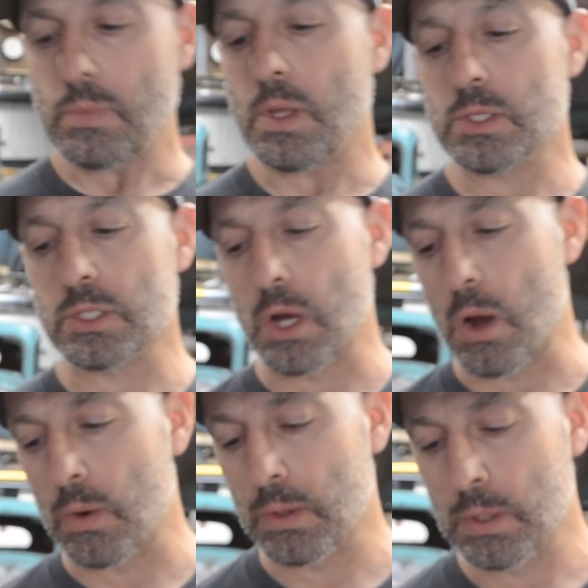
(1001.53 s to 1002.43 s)

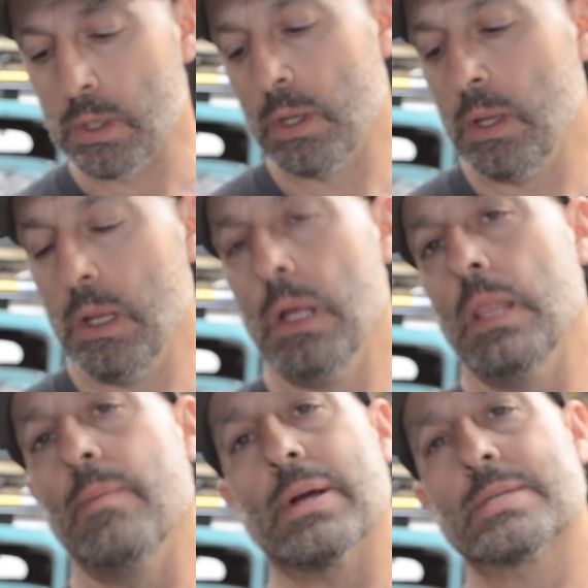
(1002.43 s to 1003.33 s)
So
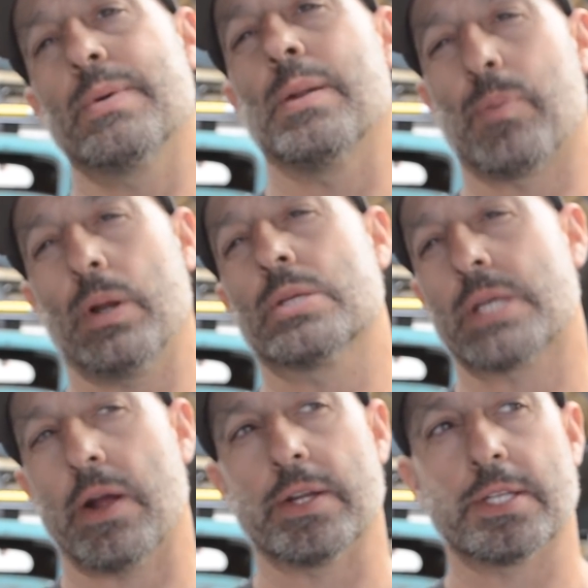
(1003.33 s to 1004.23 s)
it must have been a pretty
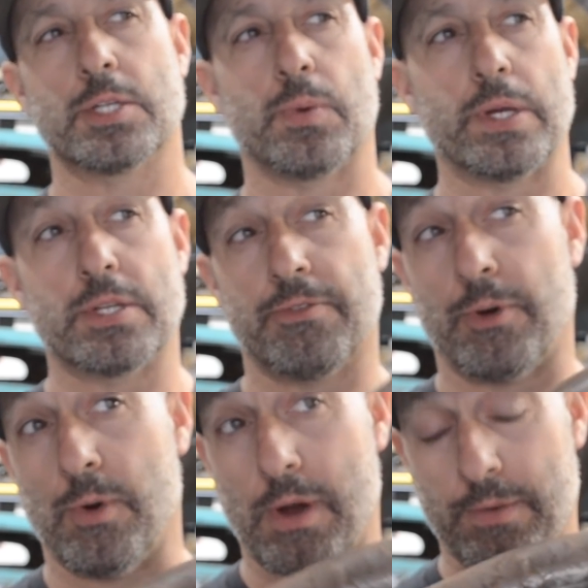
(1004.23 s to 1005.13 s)
scary situation for
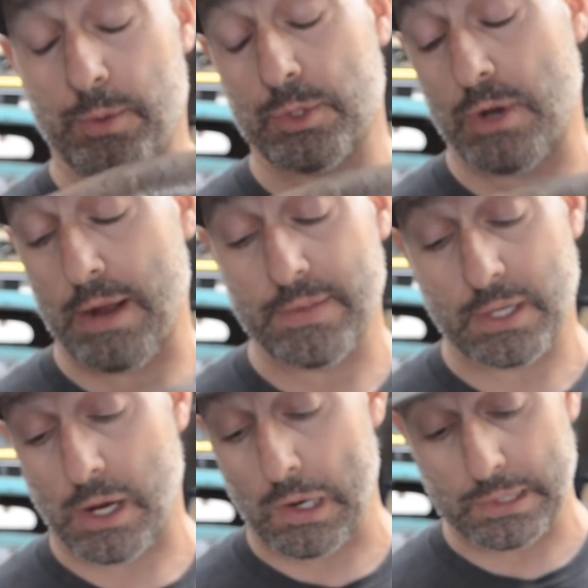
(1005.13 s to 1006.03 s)
whoever was driving the
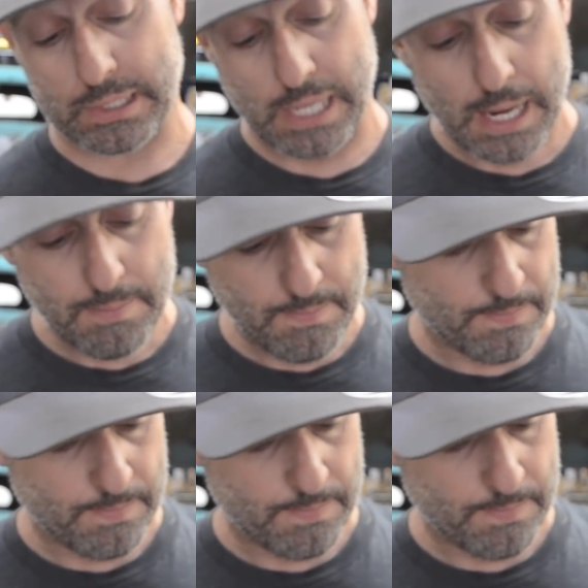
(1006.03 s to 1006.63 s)
car at the time.